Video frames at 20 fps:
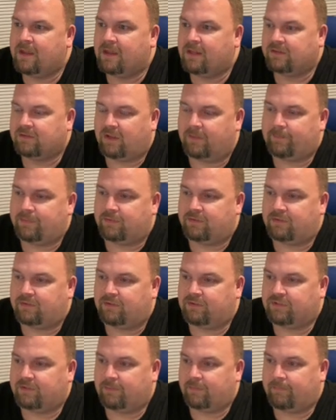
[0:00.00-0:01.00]
Type in your
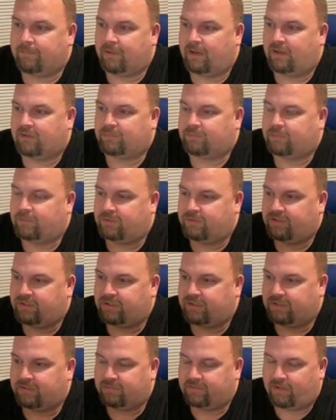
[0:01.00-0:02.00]
username and password. You
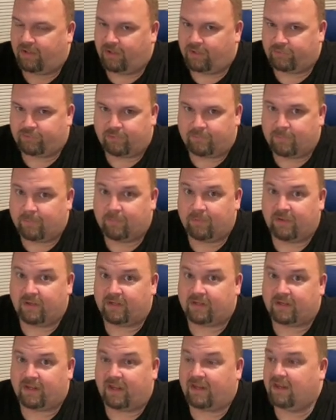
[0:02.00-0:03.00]
can tell it to remember it
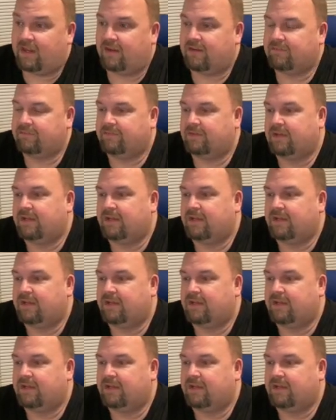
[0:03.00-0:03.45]
like I have,